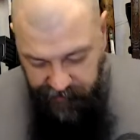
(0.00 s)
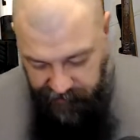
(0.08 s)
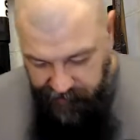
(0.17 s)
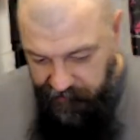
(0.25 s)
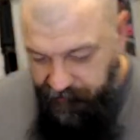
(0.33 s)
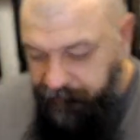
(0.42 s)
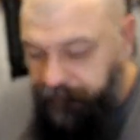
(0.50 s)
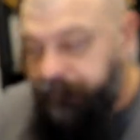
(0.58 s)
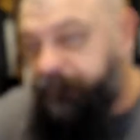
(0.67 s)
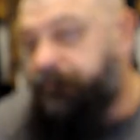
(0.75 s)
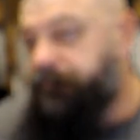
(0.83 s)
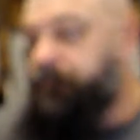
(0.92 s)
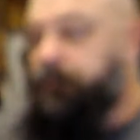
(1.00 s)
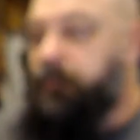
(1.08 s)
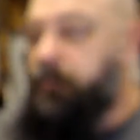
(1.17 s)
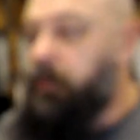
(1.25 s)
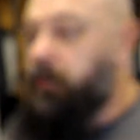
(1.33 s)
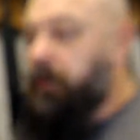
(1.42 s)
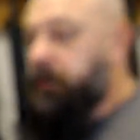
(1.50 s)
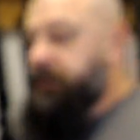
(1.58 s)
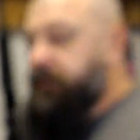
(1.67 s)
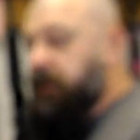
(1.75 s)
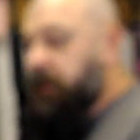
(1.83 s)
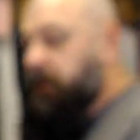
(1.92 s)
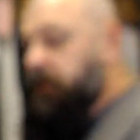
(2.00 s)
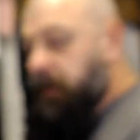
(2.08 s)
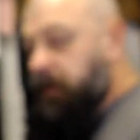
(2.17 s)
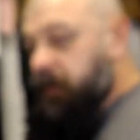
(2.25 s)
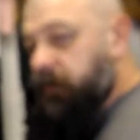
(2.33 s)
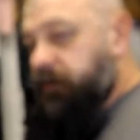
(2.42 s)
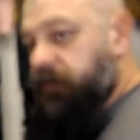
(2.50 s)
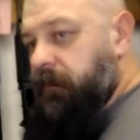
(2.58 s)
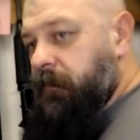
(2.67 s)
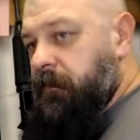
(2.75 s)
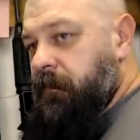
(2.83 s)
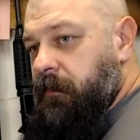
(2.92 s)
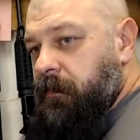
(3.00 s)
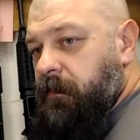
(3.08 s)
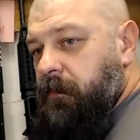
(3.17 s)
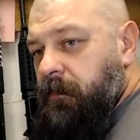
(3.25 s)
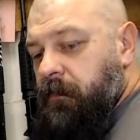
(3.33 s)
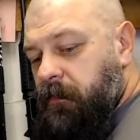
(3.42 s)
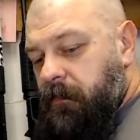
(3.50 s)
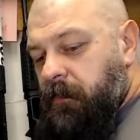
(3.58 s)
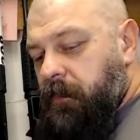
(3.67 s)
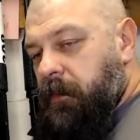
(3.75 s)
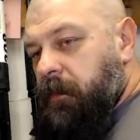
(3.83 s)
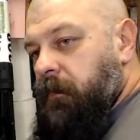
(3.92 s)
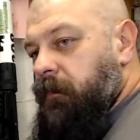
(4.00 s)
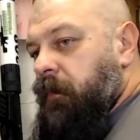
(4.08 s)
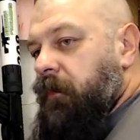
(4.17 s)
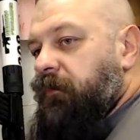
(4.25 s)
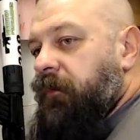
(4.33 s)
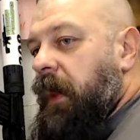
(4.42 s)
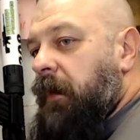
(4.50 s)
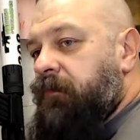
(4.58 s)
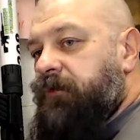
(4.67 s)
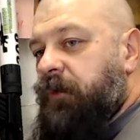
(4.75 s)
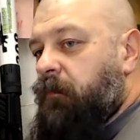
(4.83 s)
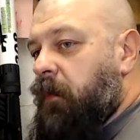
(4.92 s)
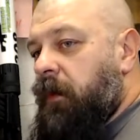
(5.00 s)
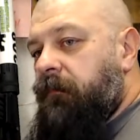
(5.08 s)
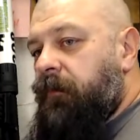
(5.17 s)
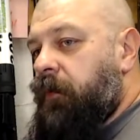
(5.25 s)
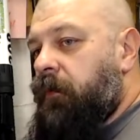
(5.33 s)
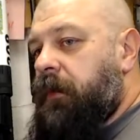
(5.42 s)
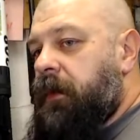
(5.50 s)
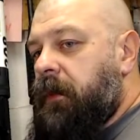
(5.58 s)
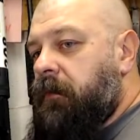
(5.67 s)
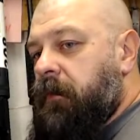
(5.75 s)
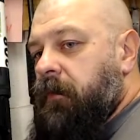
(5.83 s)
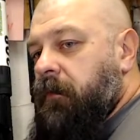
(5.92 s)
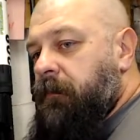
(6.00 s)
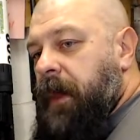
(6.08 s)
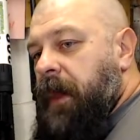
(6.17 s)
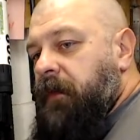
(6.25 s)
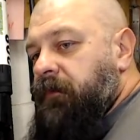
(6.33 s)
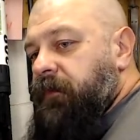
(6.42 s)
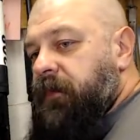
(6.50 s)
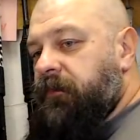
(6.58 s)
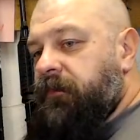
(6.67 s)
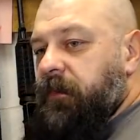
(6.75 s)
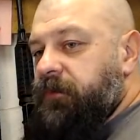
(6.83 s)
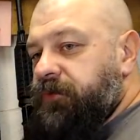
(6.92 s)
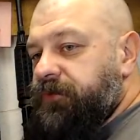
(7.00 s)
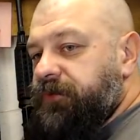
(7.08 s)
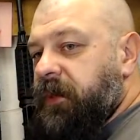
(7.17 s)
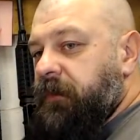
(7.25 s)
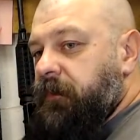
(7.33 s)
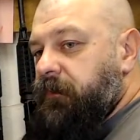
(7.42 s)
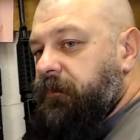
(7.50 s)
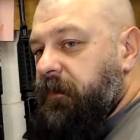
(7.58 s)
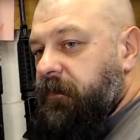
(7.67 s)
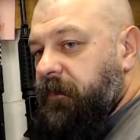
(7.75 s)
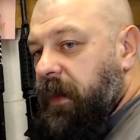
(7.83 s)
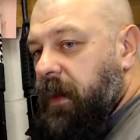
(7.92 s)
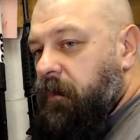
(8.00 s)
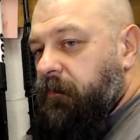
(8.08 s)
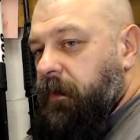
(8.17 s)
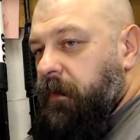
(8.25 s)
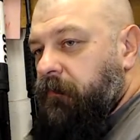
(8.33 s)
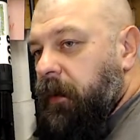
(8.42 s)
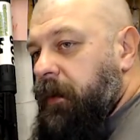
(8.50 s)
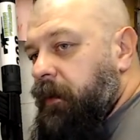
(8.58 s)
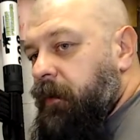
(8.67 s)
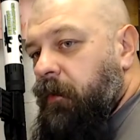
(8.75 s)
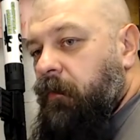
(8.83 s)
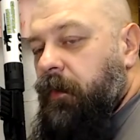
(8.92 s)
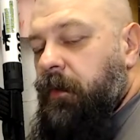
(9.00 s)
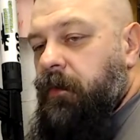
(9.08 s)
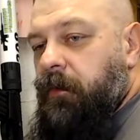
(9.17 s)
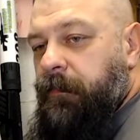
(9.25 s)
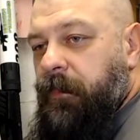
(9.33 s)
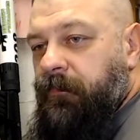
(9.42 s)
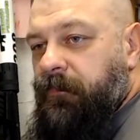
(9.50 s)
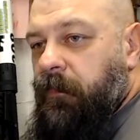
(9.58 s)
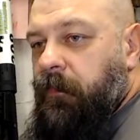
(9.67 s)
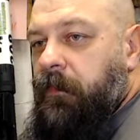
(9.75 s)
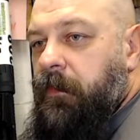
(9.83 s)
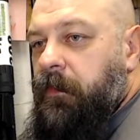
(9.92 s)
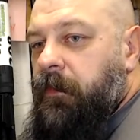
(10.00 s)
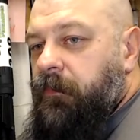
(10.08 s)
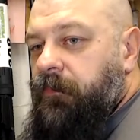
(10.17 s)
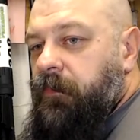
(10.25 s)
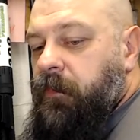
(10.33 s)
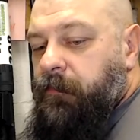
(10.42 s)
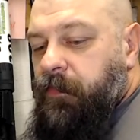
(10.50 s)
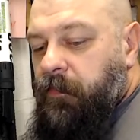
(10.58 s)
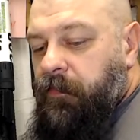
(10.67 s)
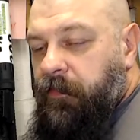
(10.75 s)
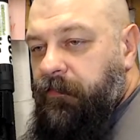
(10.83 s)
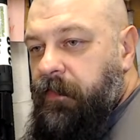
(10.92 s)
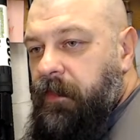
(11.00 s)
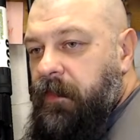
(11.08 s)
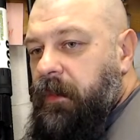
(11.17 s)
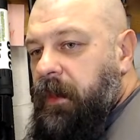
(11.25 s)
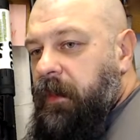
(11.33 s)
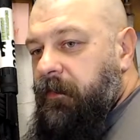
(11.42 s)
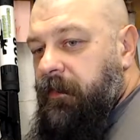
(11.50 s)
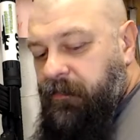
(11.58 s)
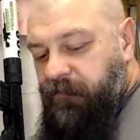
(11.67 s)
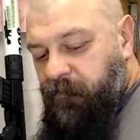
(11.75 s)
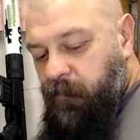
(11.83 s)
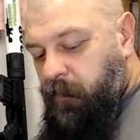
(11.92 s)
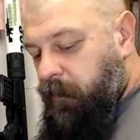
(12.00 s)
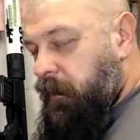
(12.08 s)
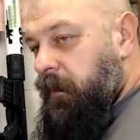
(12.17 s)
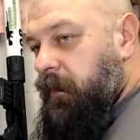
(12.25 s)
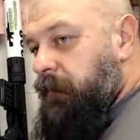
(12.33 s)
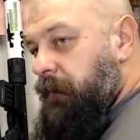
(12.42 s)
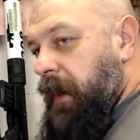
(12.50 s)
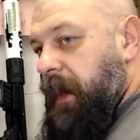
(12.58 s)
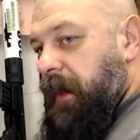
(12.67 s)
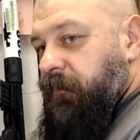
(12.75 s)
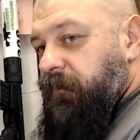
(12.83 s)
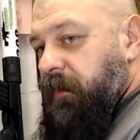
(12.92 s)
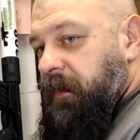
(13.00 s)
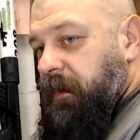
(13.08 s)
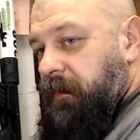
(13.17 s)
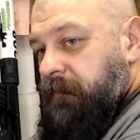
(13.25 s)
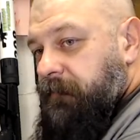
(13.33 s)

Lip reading: Your next thing is establishing wherever you're carrying your magazines and just getting those things out and ready to go into your pistol. So you can pull those, and that's for magazine,